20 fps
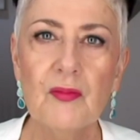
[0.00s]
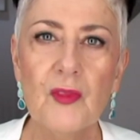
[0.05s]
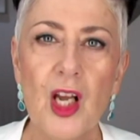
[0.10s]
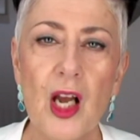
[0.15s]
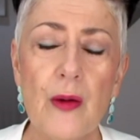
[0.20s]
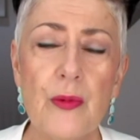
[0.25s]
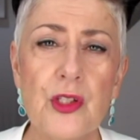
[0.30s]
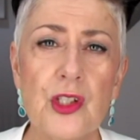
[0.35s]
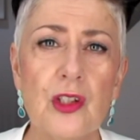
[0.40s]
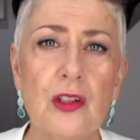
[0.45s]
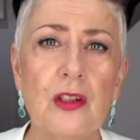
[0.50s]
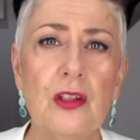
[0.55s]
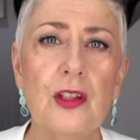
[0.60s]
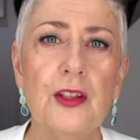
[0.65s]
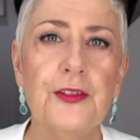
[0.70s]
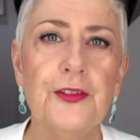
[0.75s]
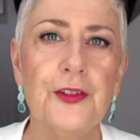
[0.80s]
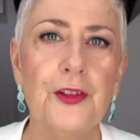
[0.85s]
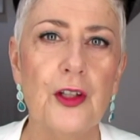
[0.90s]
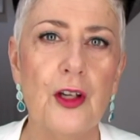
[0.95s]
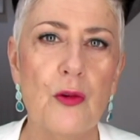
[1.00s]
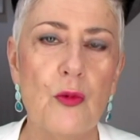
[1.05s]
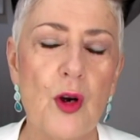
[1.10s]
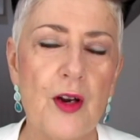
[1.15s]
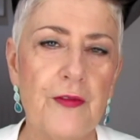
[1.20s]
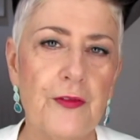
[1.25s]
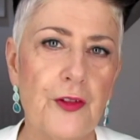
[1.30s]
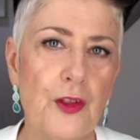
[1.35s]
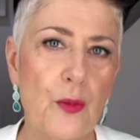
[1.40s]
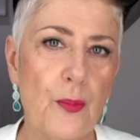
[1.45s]
I was going to look for
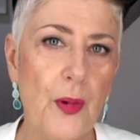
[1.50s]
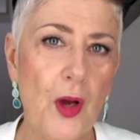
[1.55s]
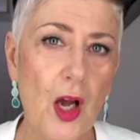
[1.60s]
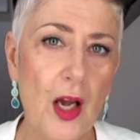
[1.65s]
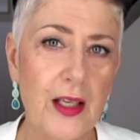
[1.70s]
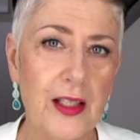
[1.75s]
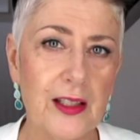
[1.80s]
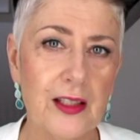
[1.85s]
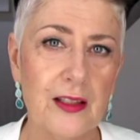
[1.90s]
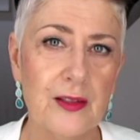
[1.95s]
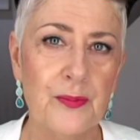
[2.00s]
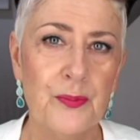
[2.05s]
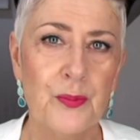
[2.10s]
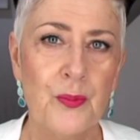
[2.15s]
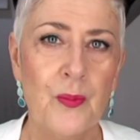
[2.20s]
one for the body,